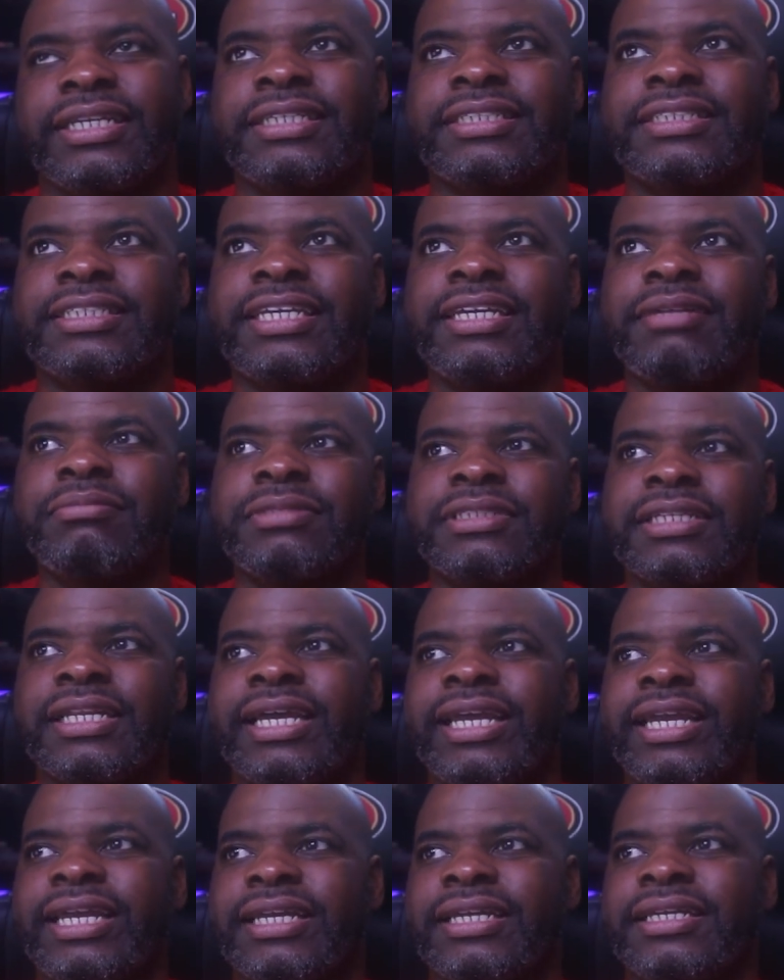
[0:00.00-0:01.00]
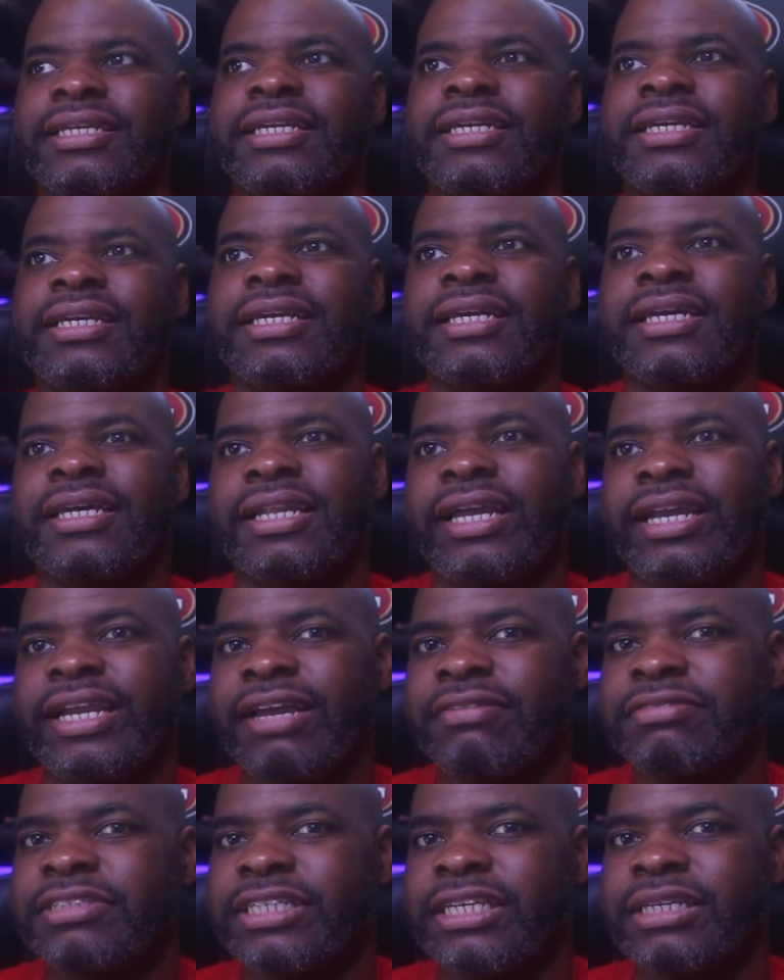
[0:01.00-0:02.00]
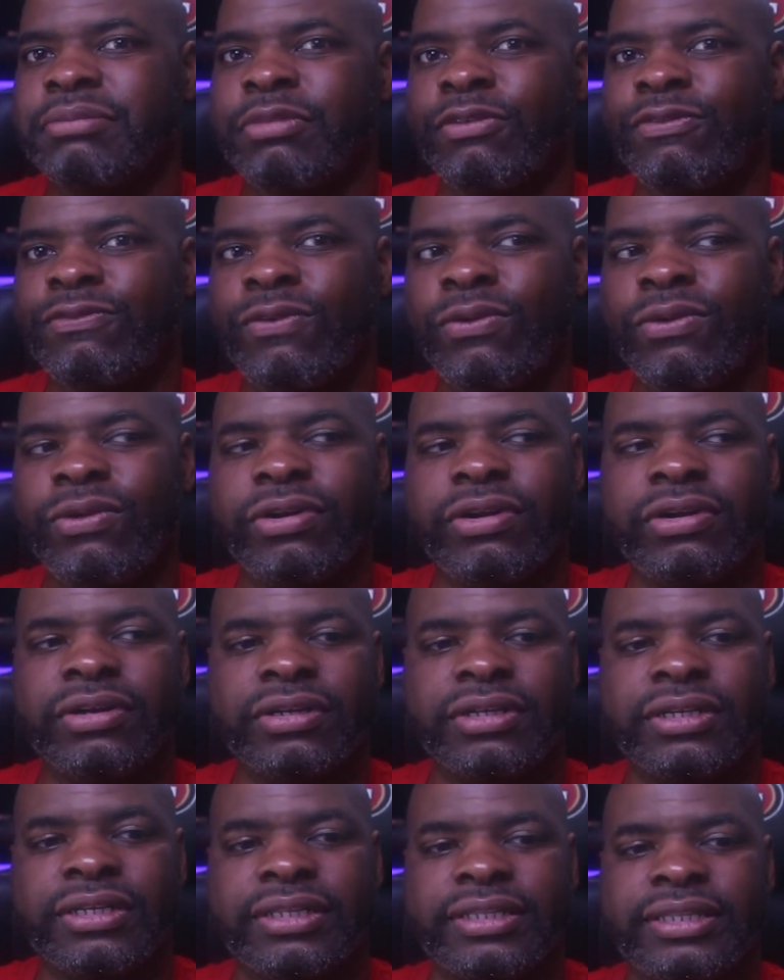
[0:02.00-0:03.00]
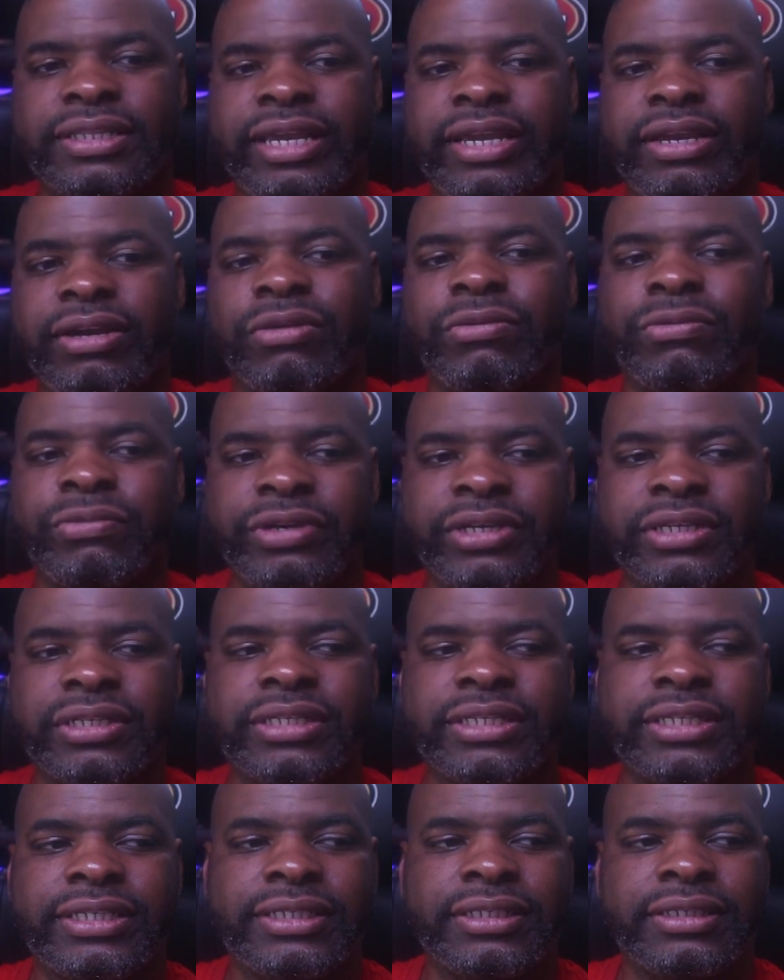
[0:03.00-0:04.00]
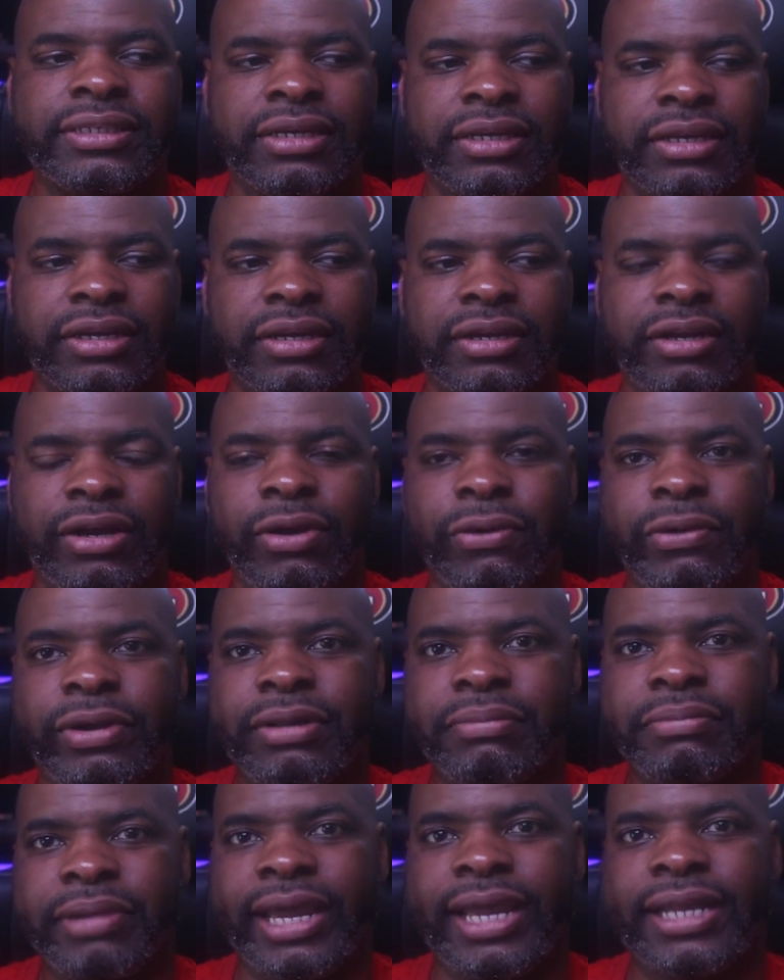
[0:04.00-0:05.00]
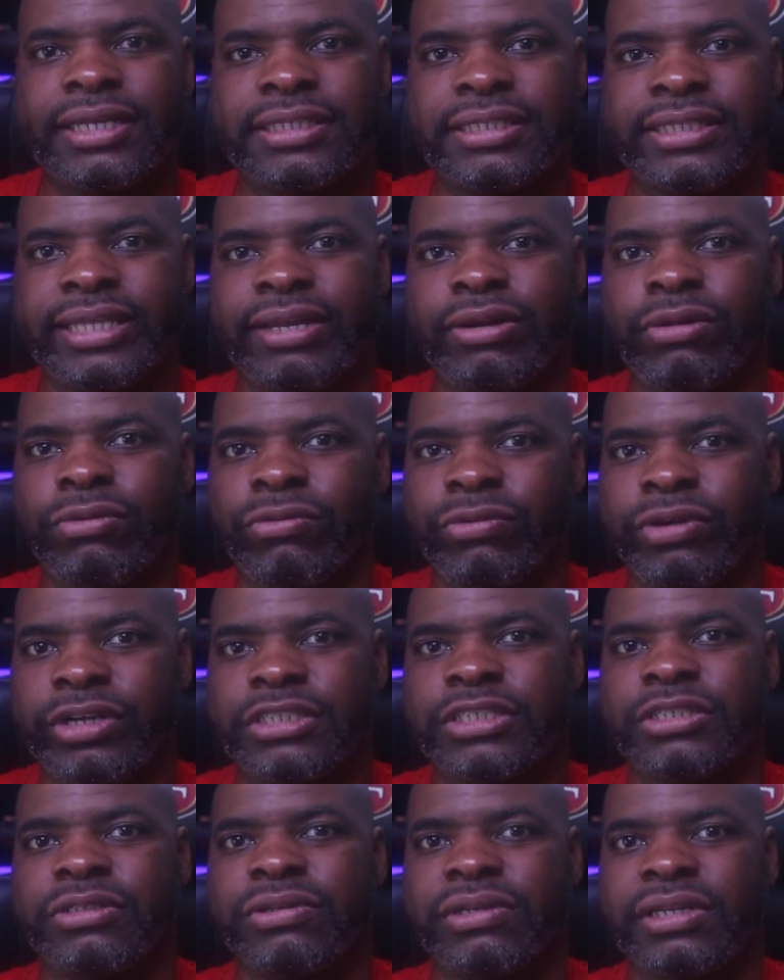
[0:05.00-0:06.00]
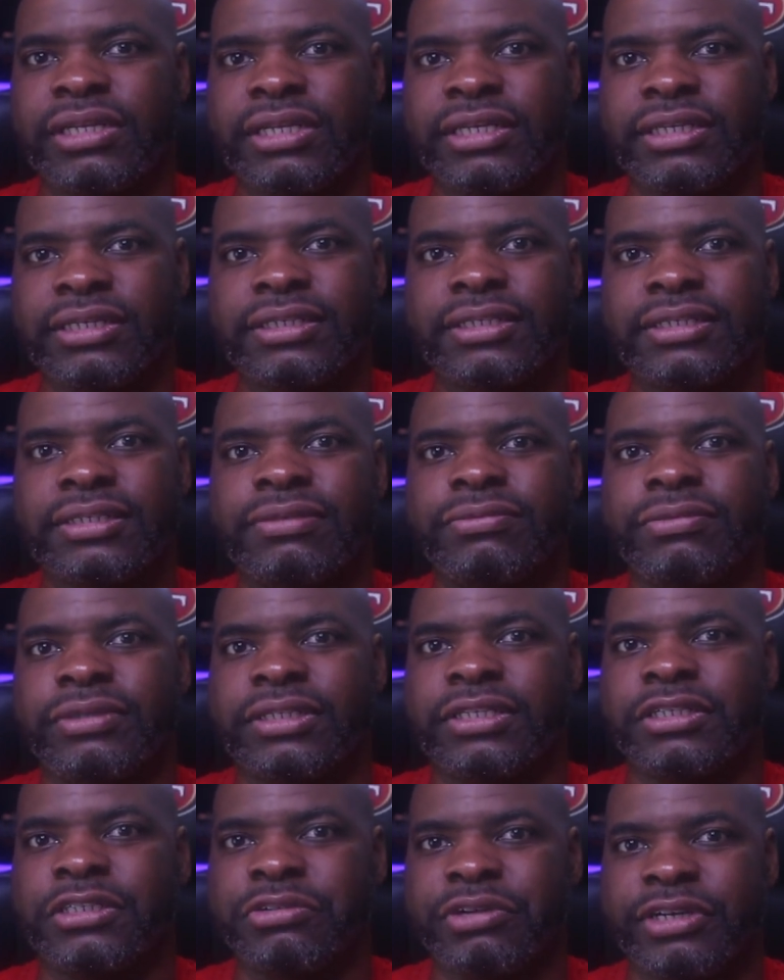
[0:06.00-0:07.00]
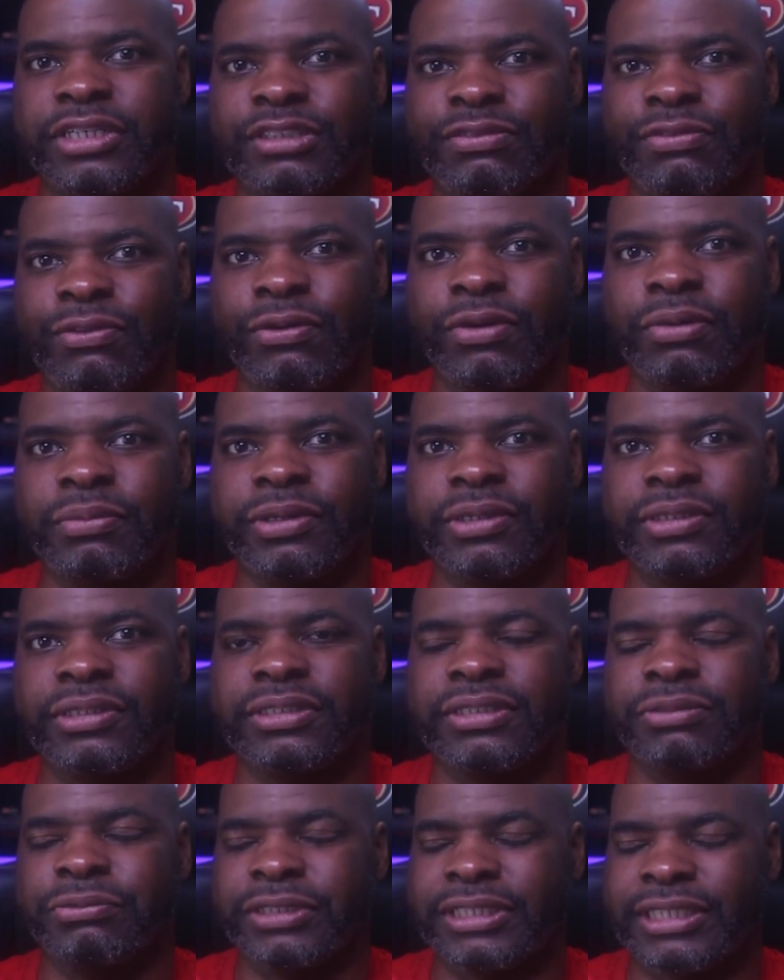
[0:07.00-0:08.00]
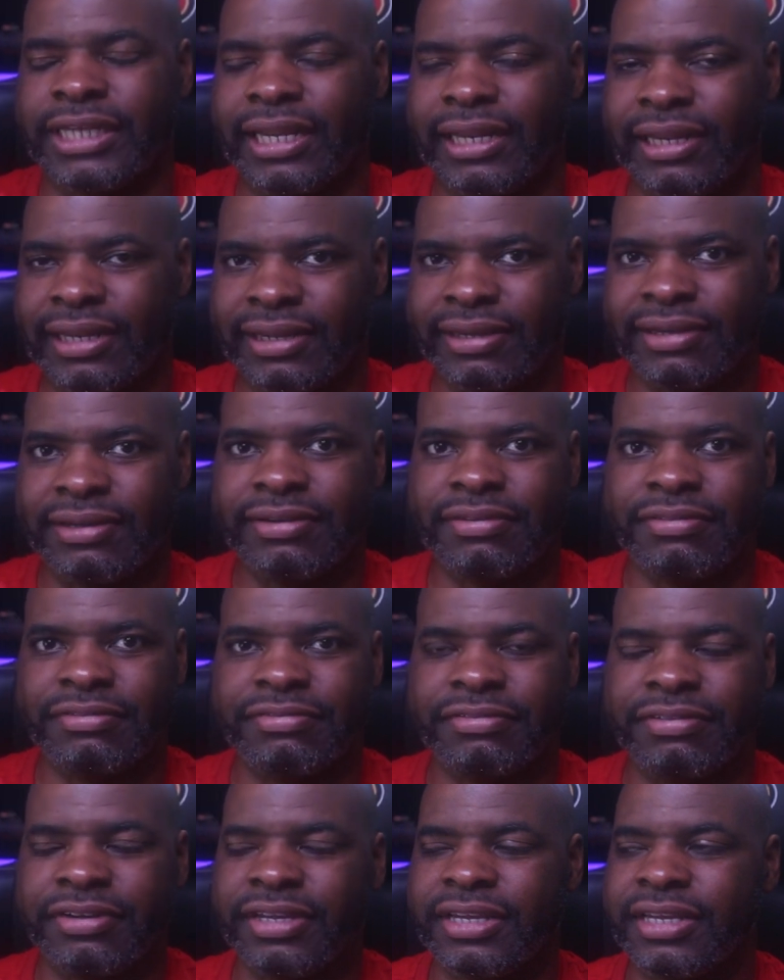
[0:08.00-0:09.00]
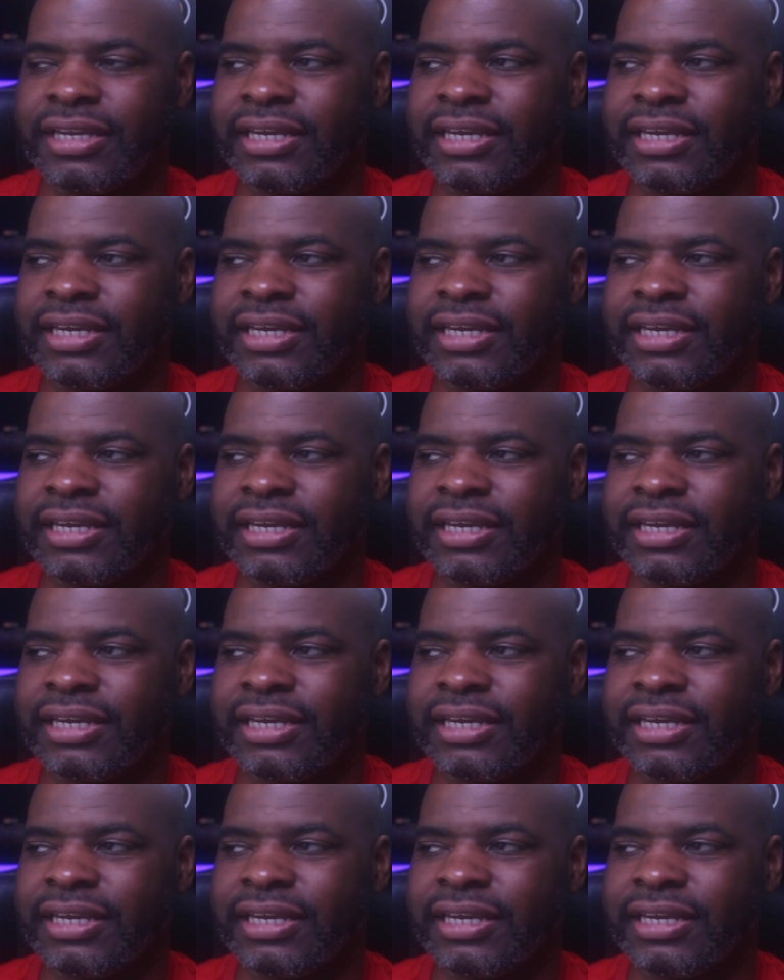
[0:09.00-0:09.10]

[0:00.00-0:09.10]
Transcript: It seems like, like I've said before, they are really going back to that original look with the Transformers, which I love.